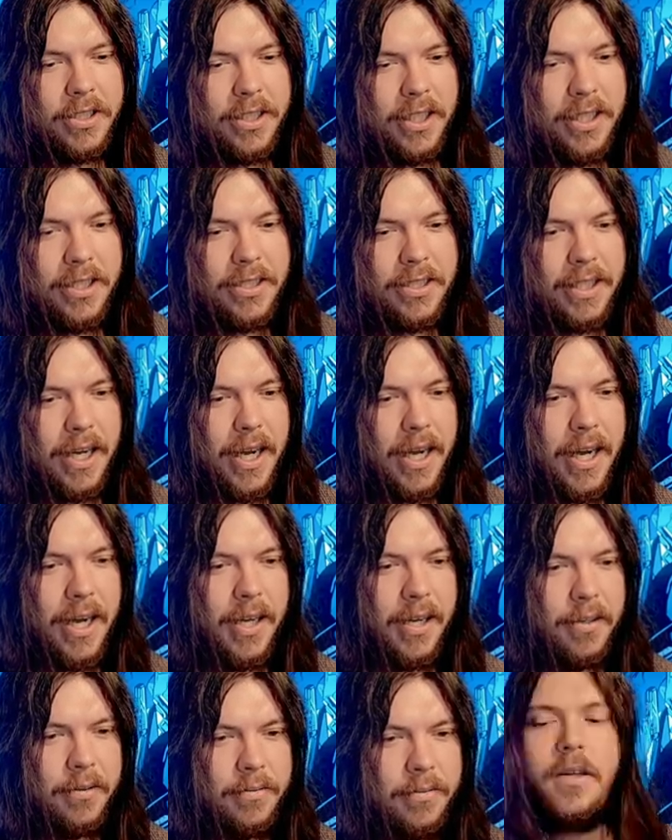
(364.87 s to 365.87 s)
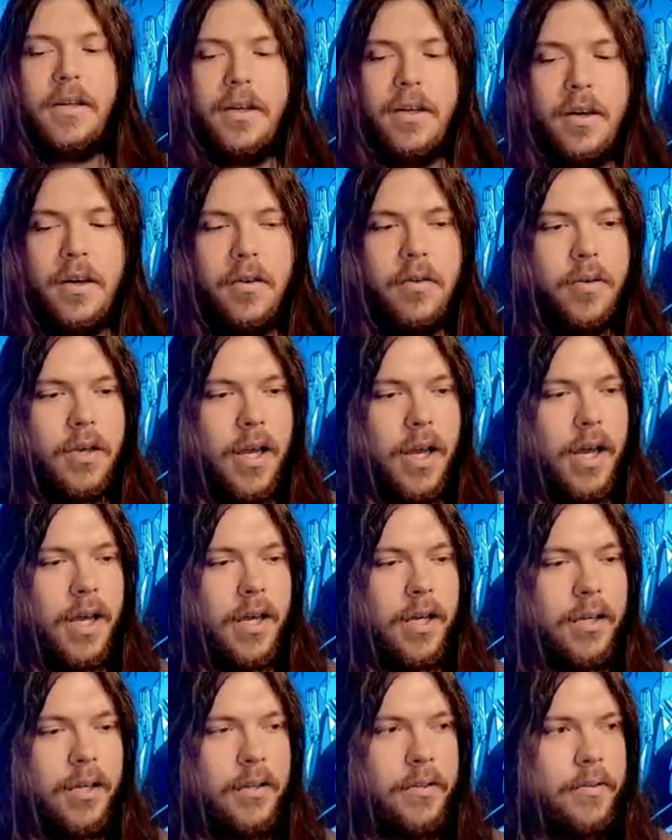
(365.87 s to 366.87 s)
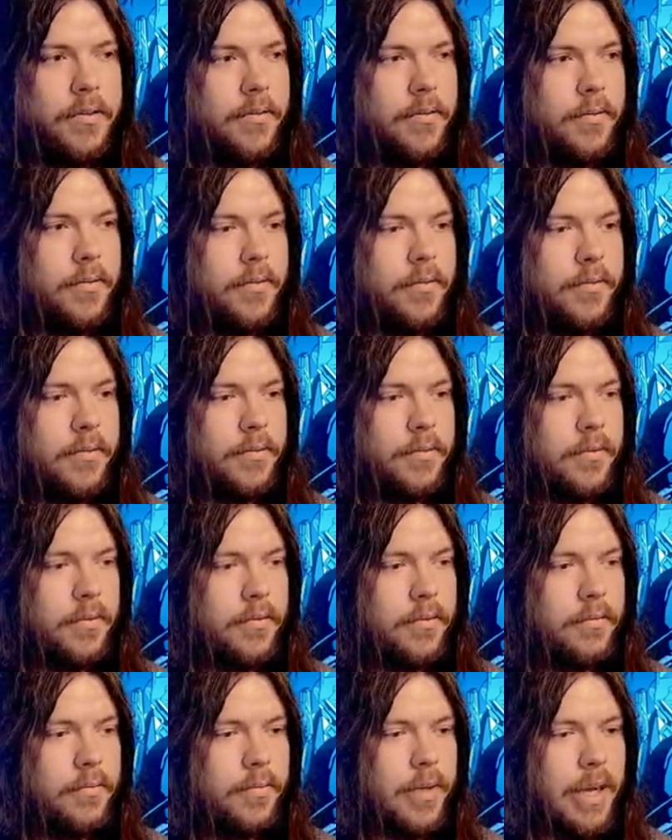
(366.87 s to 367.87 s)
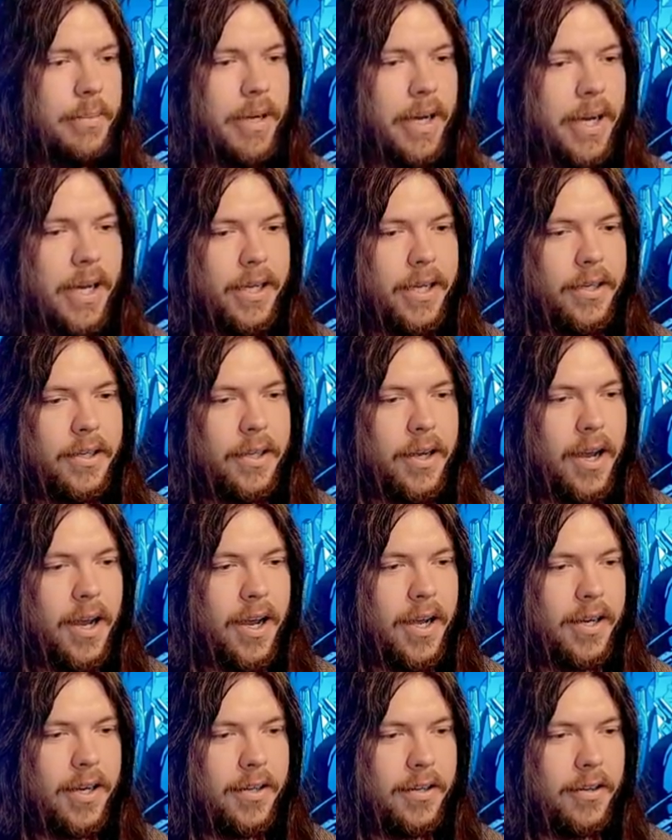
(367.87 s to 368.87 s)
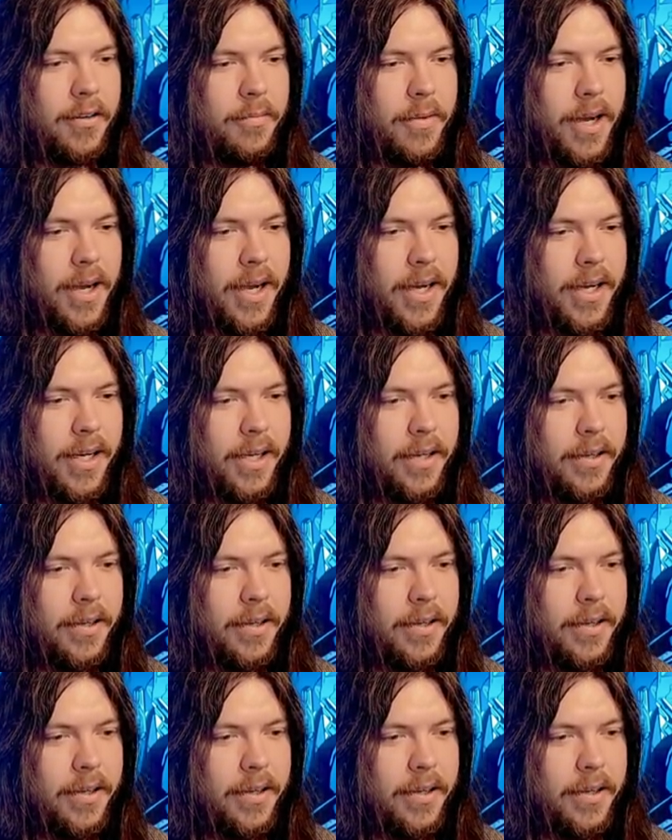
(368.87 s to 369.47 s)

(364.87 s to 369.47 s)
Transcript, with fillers: in time. Okay. Bye-bye. God almighty.